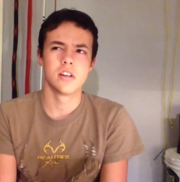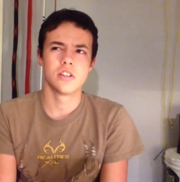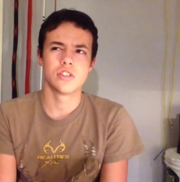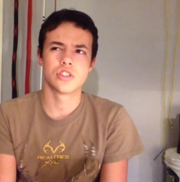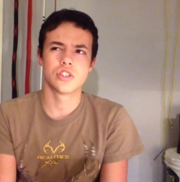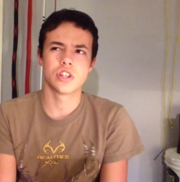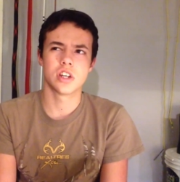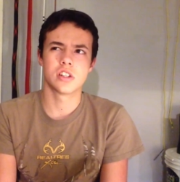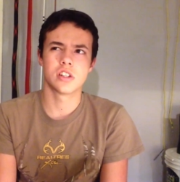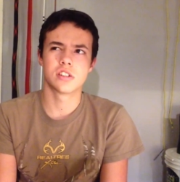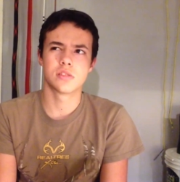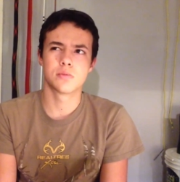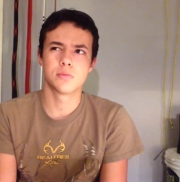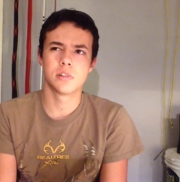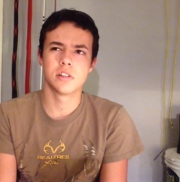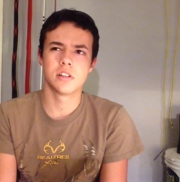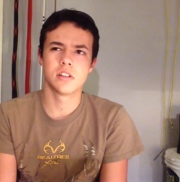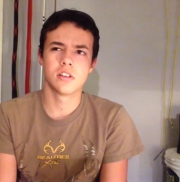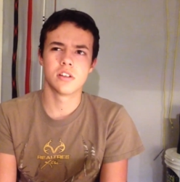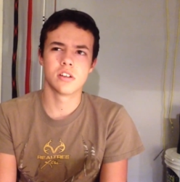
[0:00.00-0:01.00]

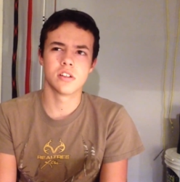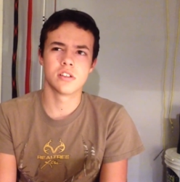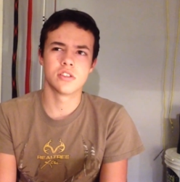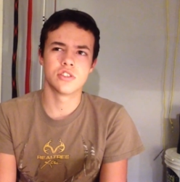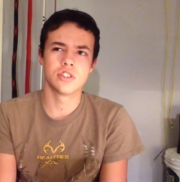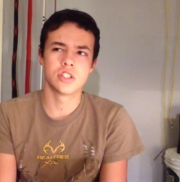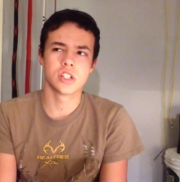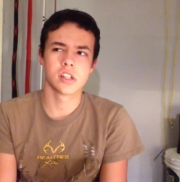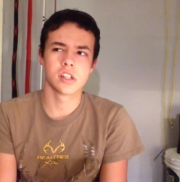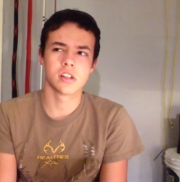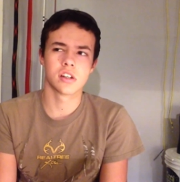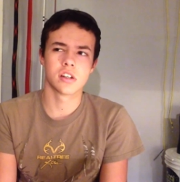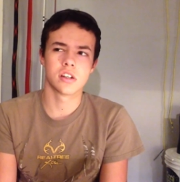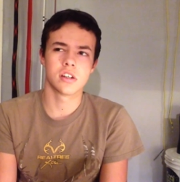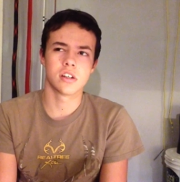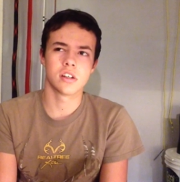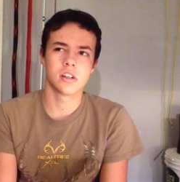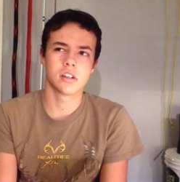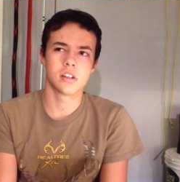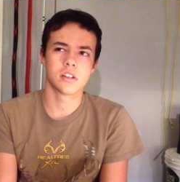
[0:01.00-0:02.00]
Shakespeare
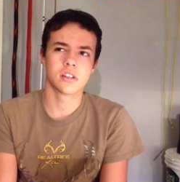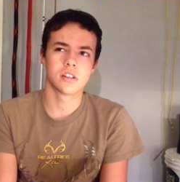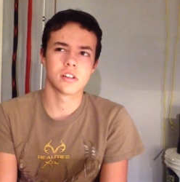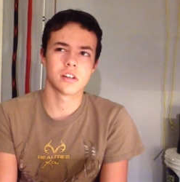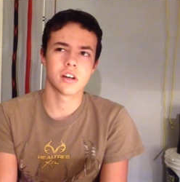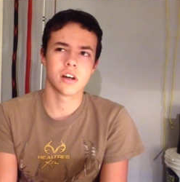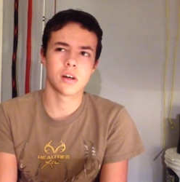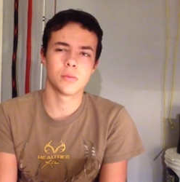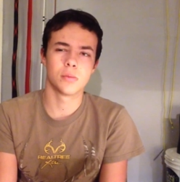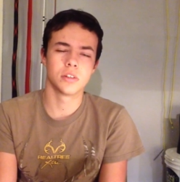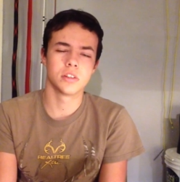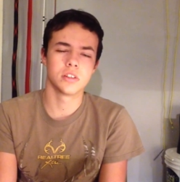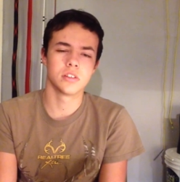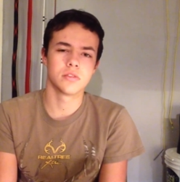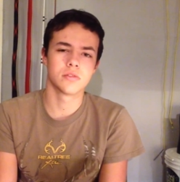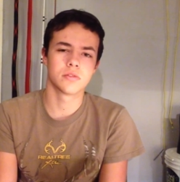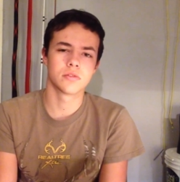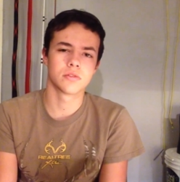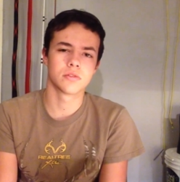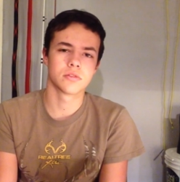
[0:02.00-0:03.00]
Agility, I
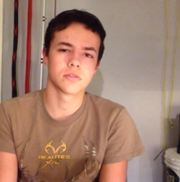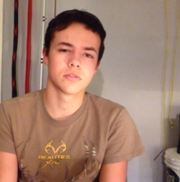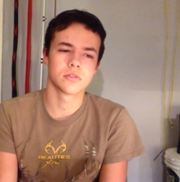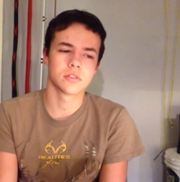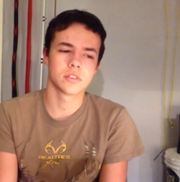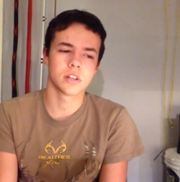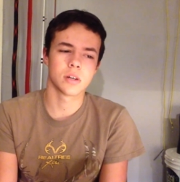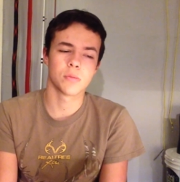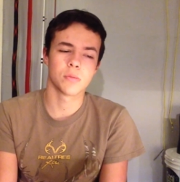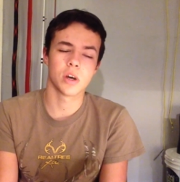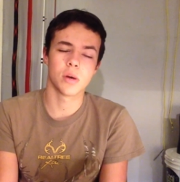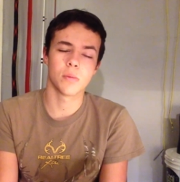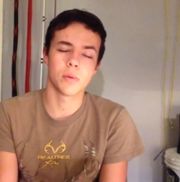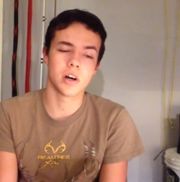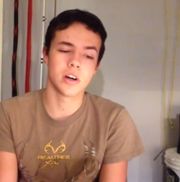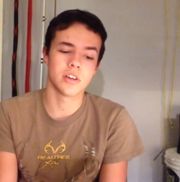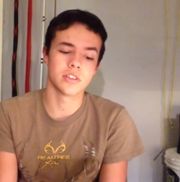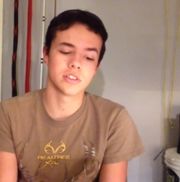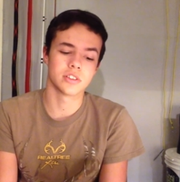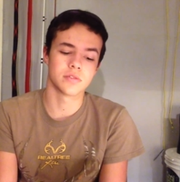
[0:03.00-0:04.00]
believe. I'm not
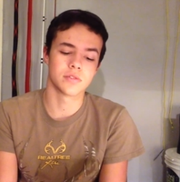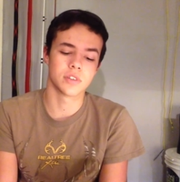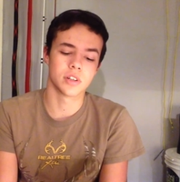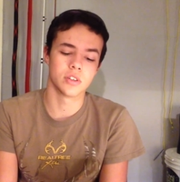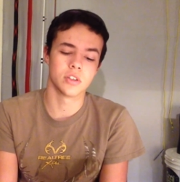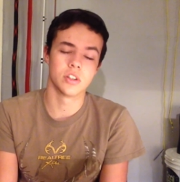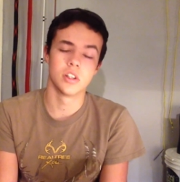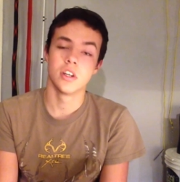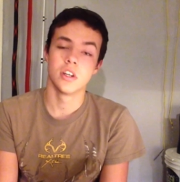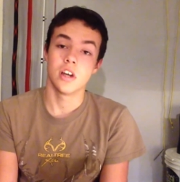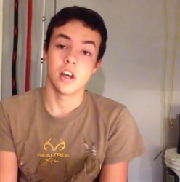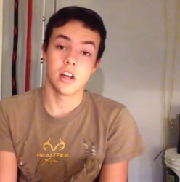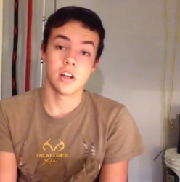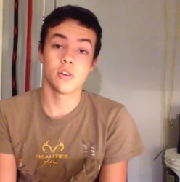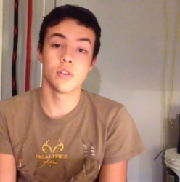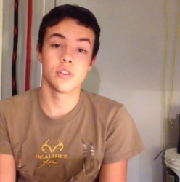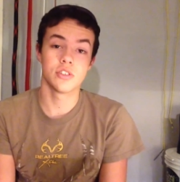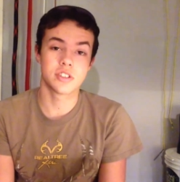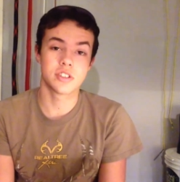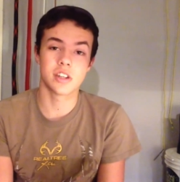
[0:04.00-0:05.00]
positive though. I
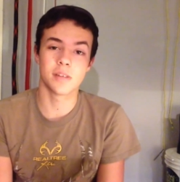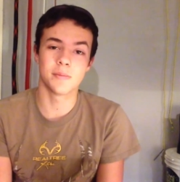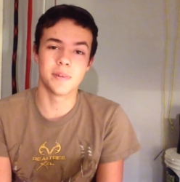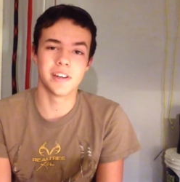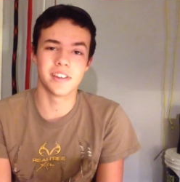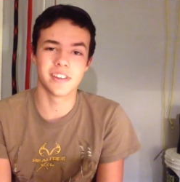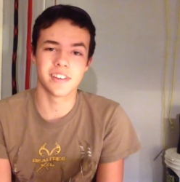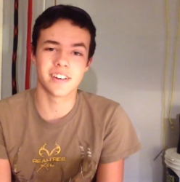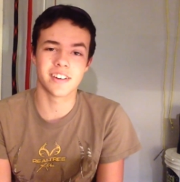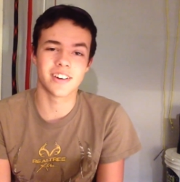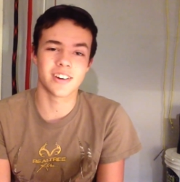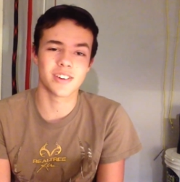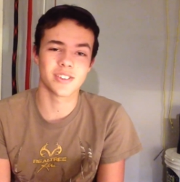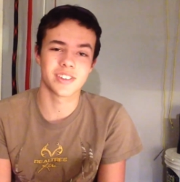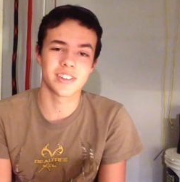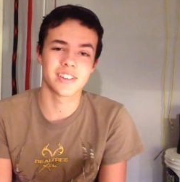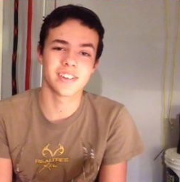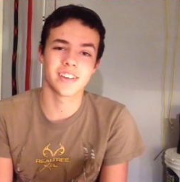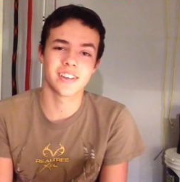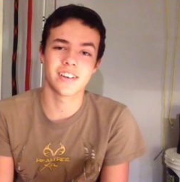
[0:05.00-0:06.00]
know there's some that are out
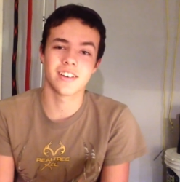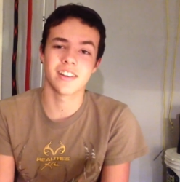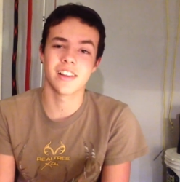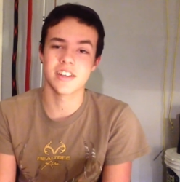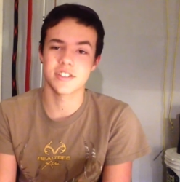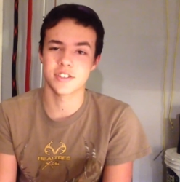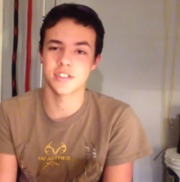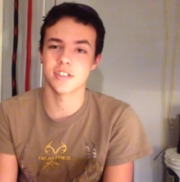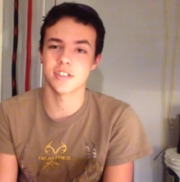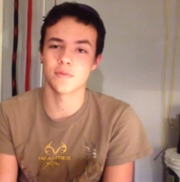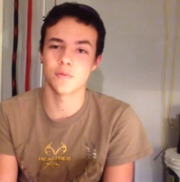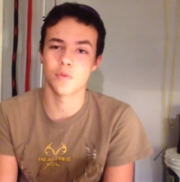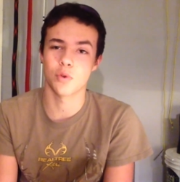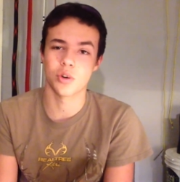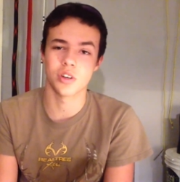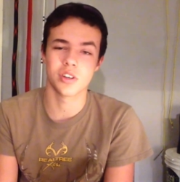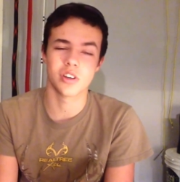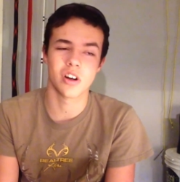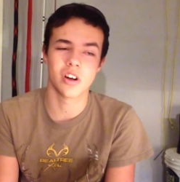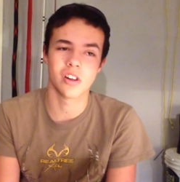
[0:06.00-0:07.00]
there that are less than
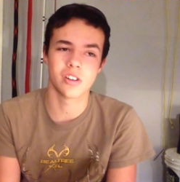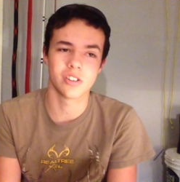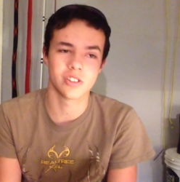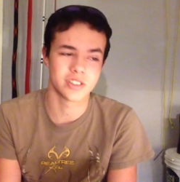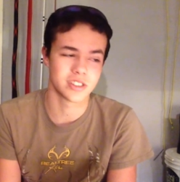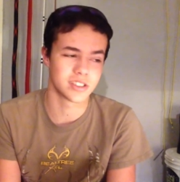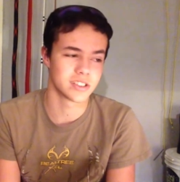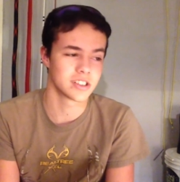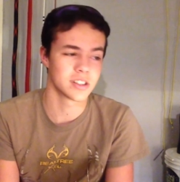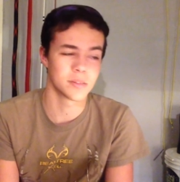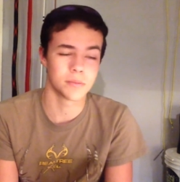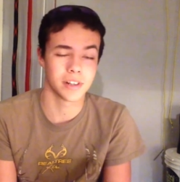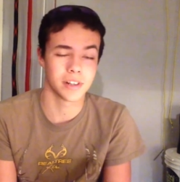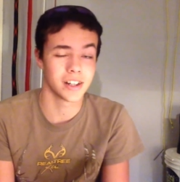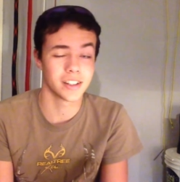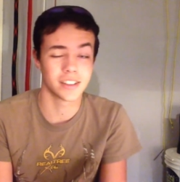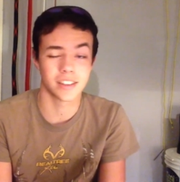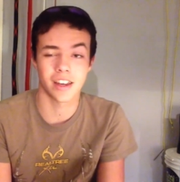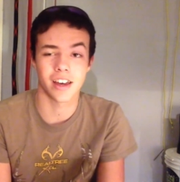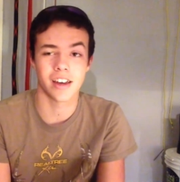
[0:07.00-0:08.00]
$40 or something
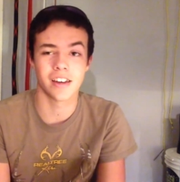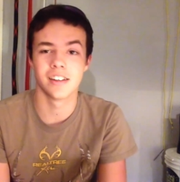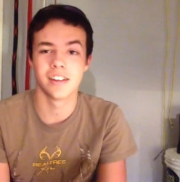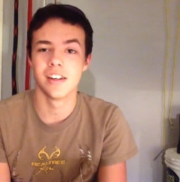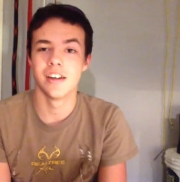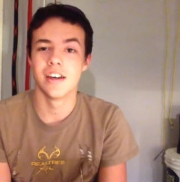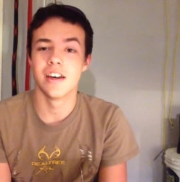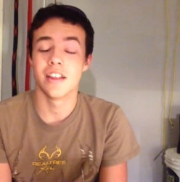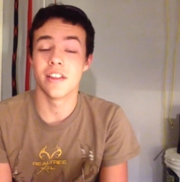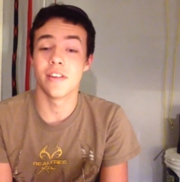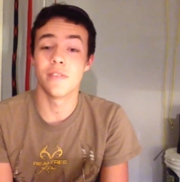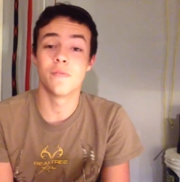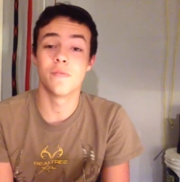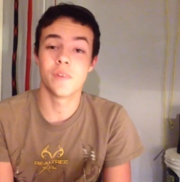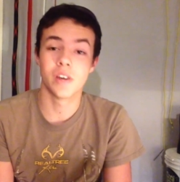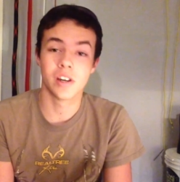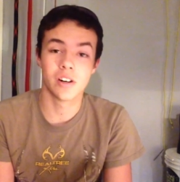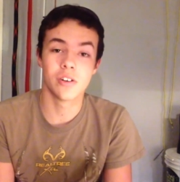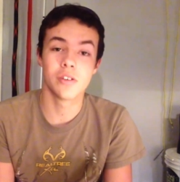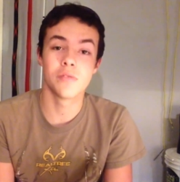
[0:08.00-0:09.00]
like that. They're
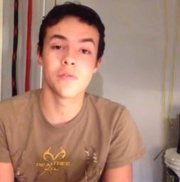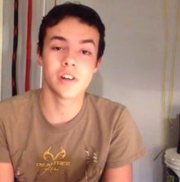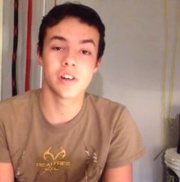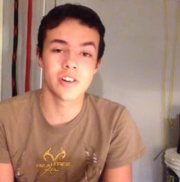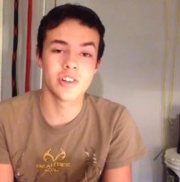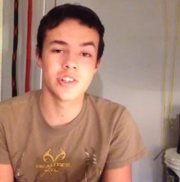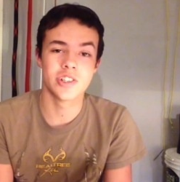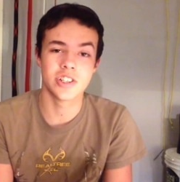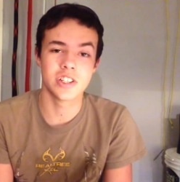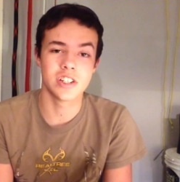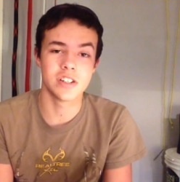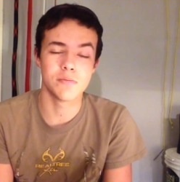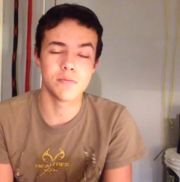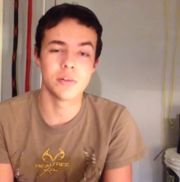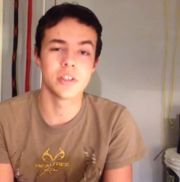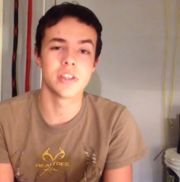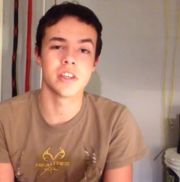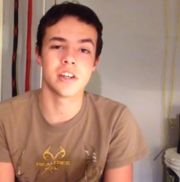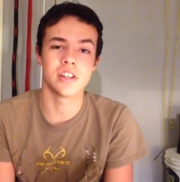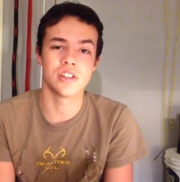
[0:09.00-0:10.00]
very, very cheap,
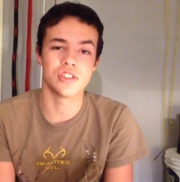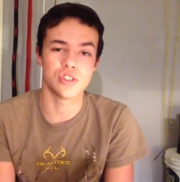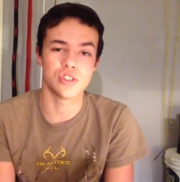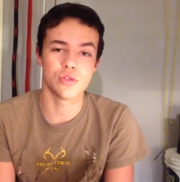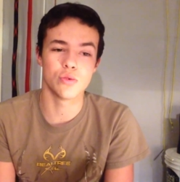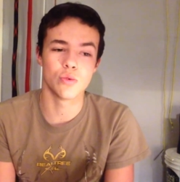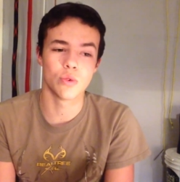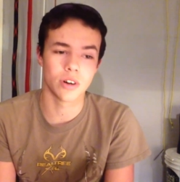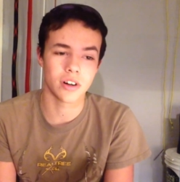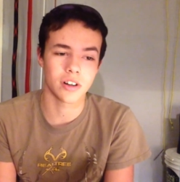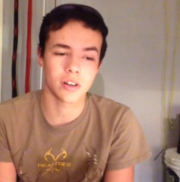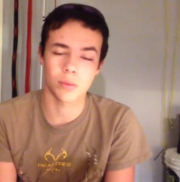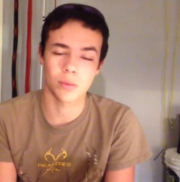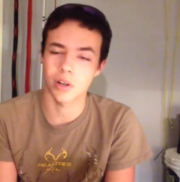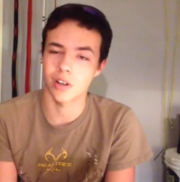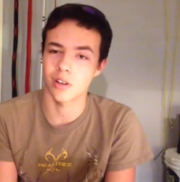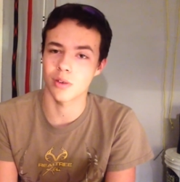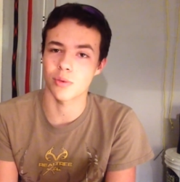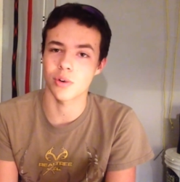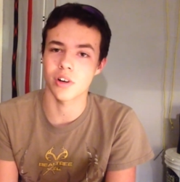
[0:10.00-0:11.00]
but they do work
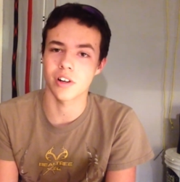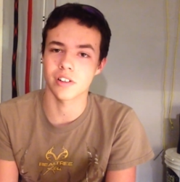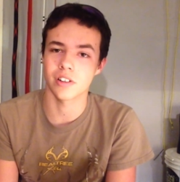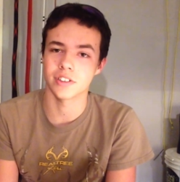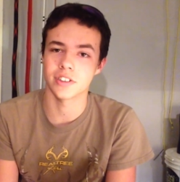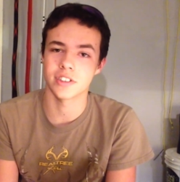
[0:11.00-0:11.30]
pretty well.